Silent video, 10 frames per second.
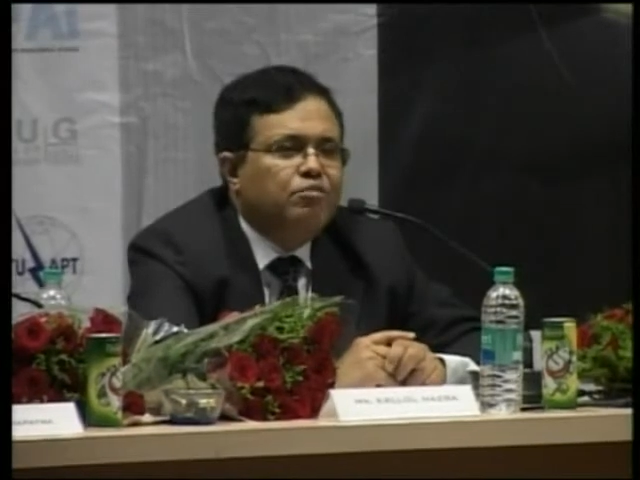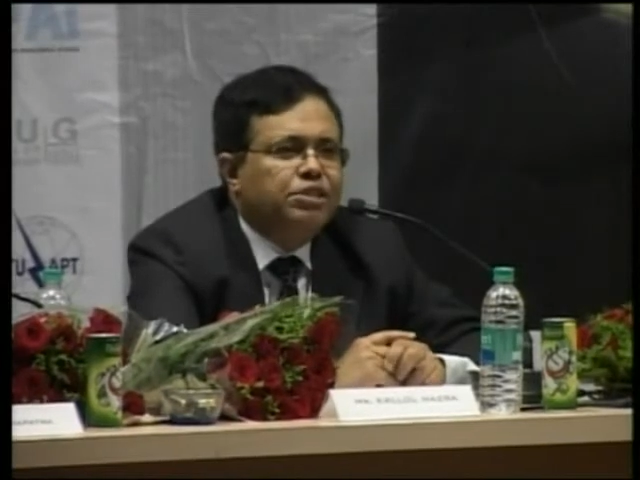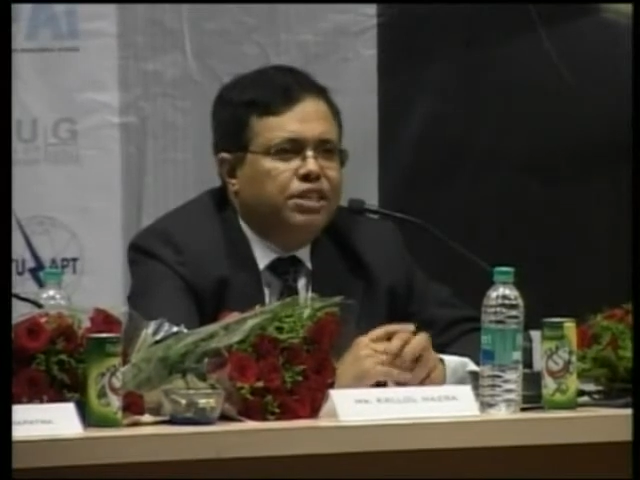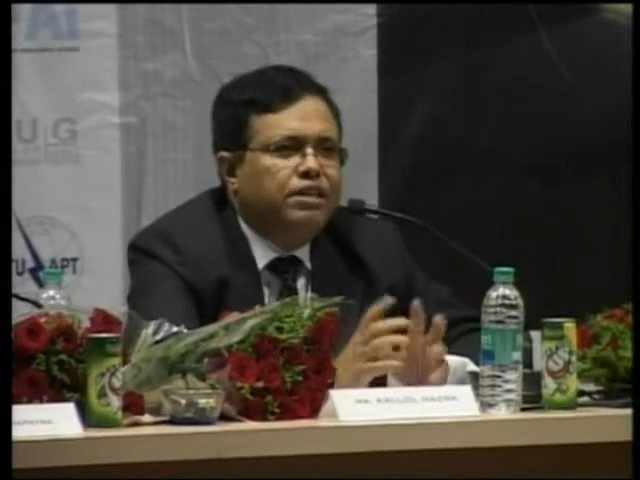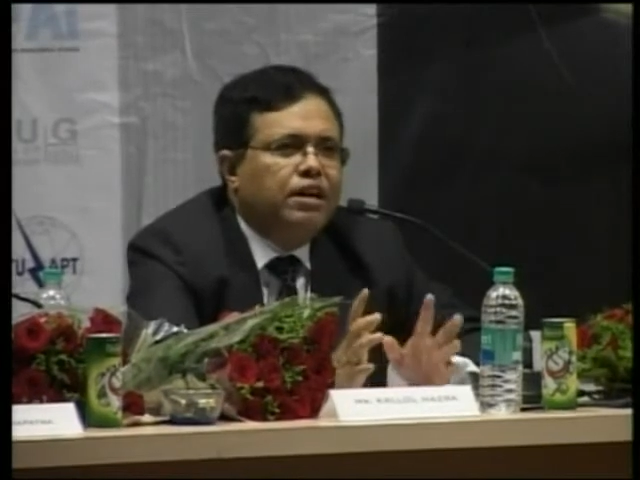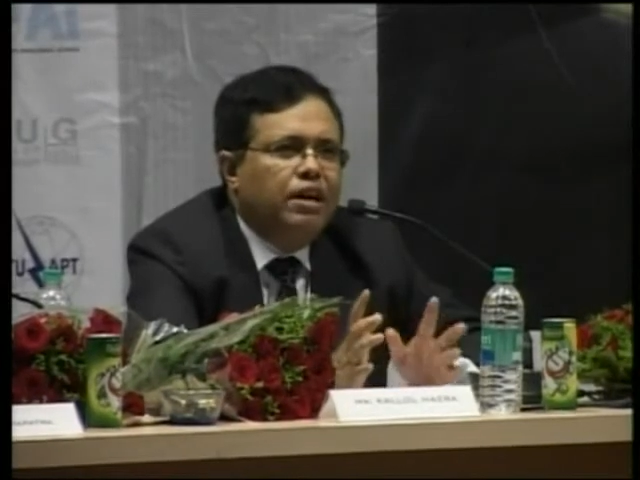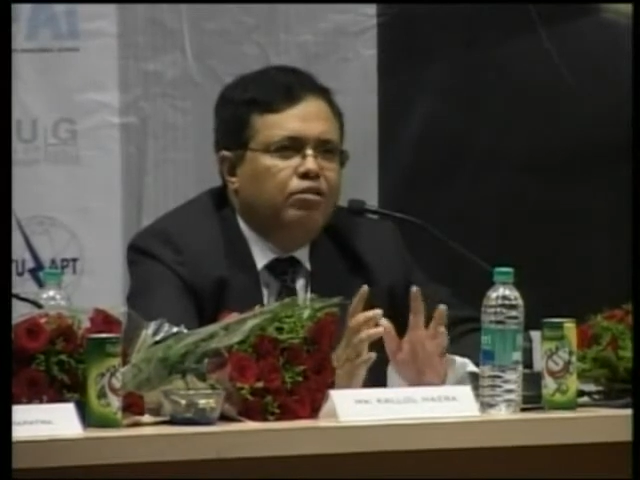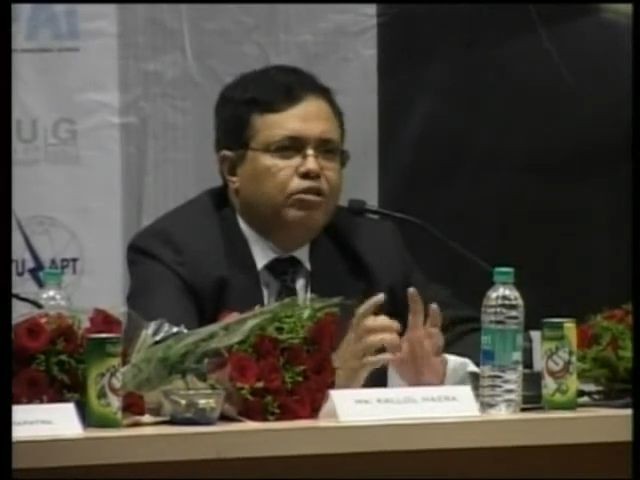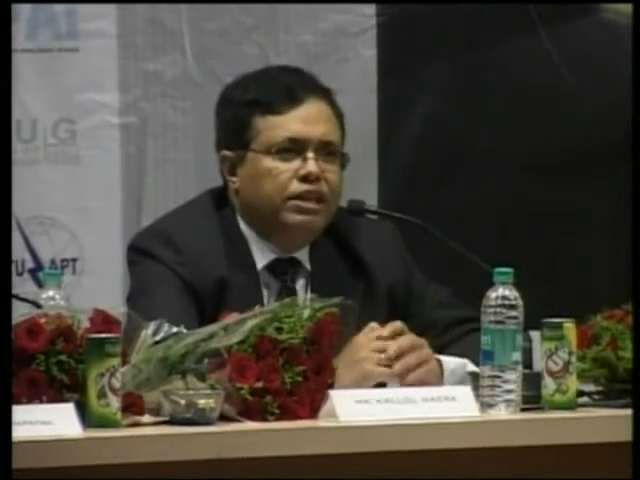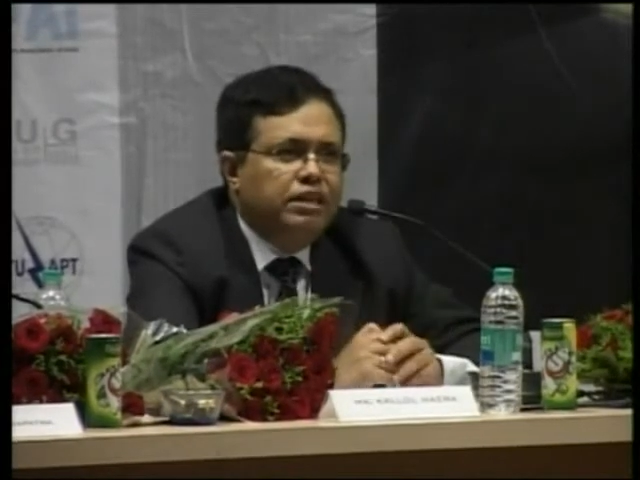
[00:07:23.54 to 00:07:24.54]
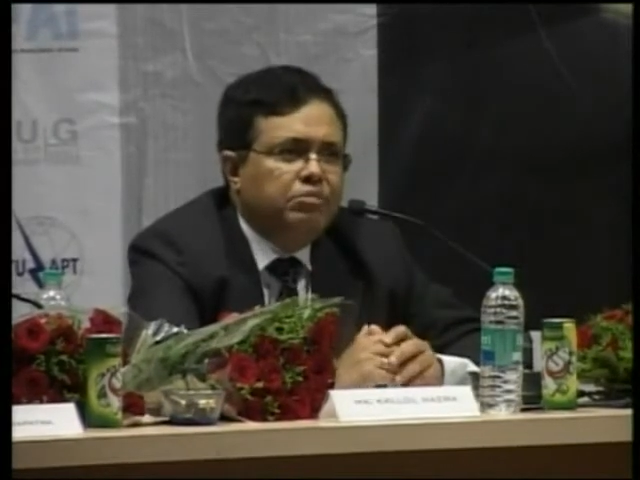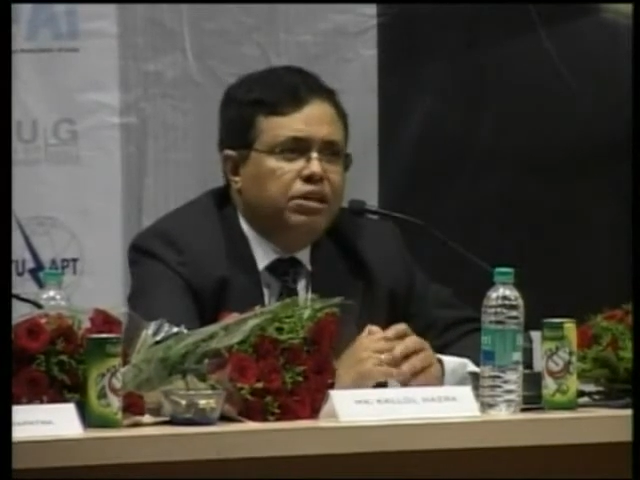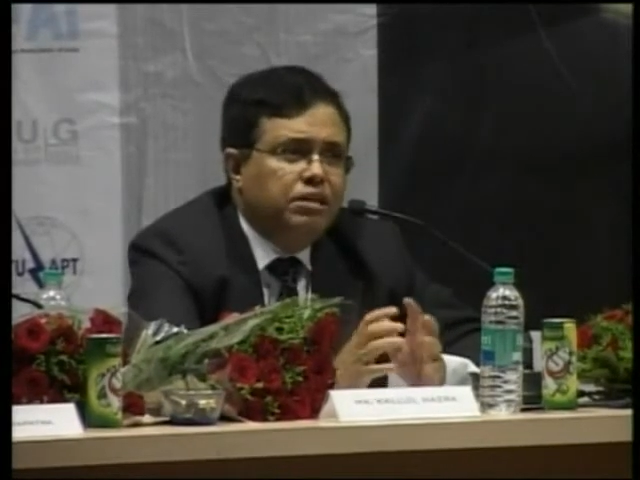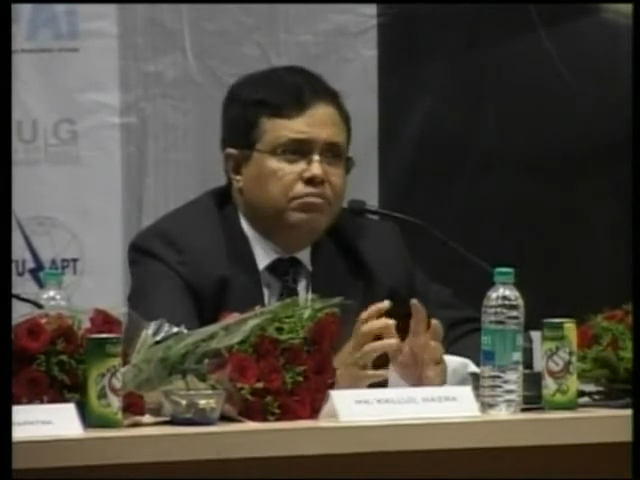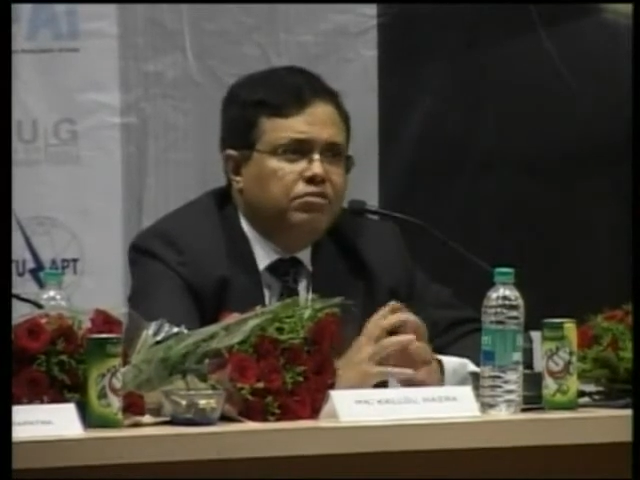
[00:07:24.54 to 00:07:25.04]
which are cloud
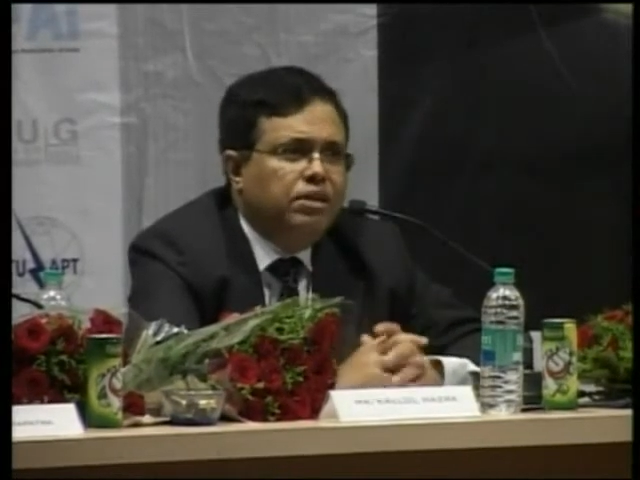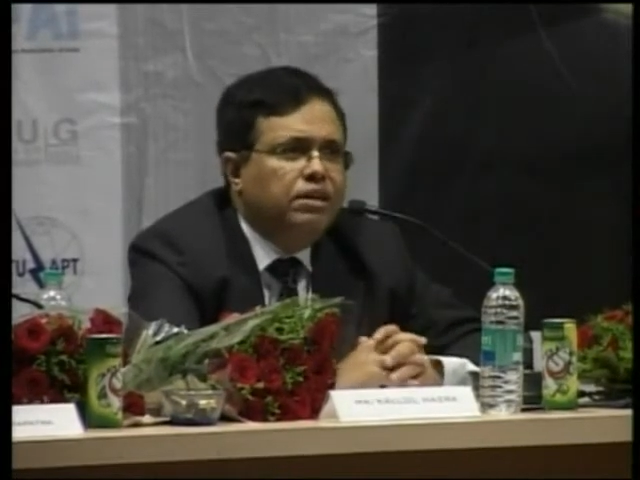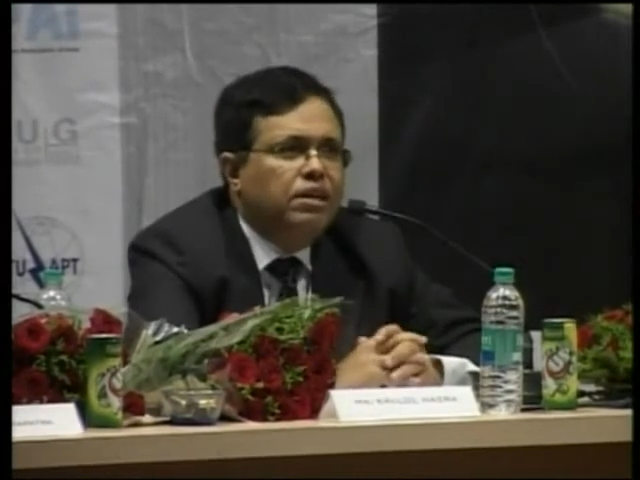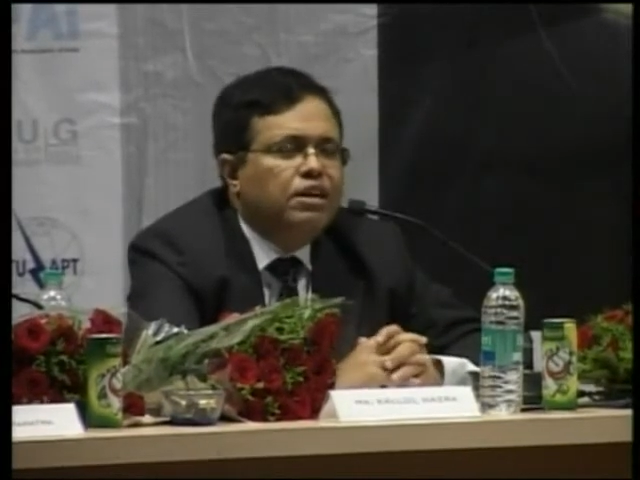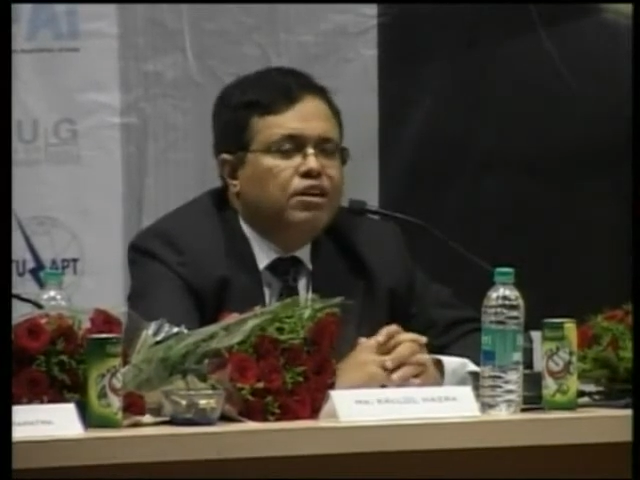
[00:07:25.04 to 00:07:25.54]
enabled, number one,